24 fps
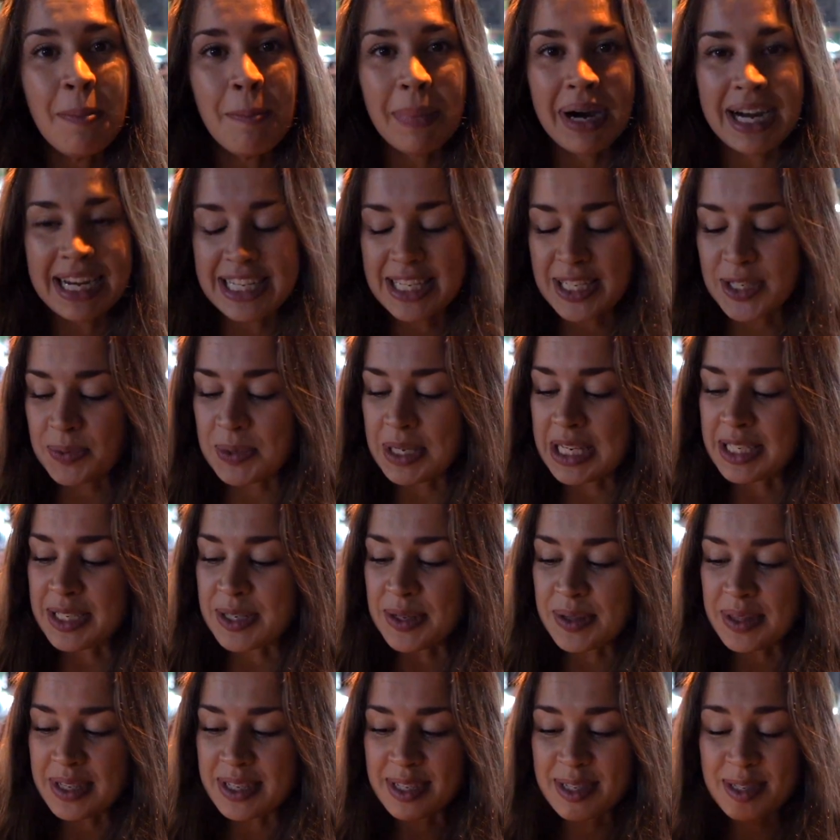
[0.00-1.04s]
My sweet
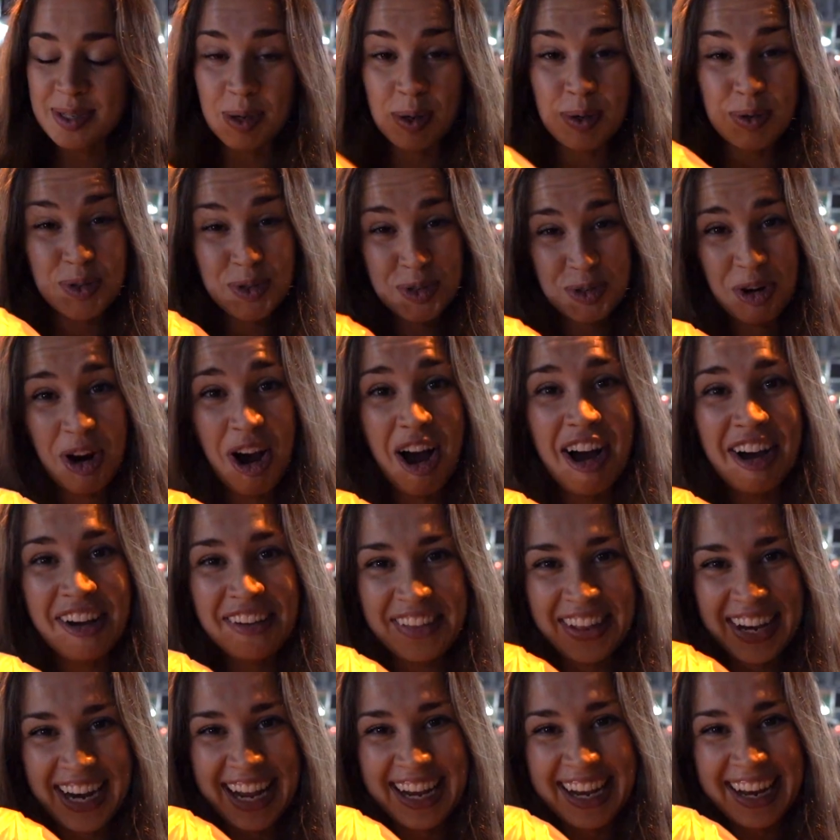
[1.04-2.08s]
tooth is so strong
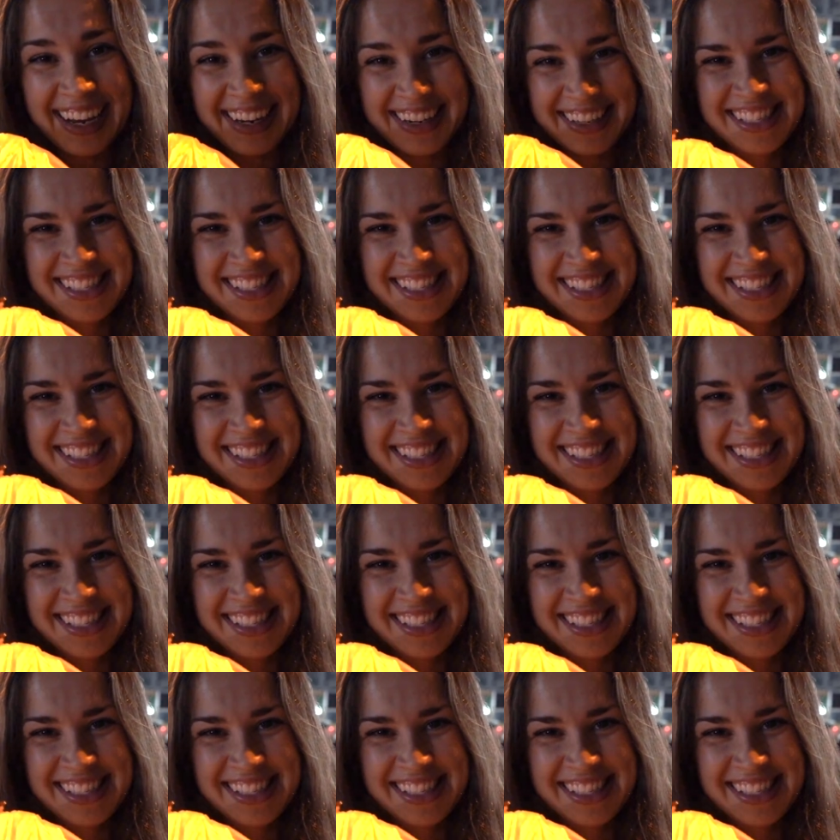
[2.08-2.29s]
that I got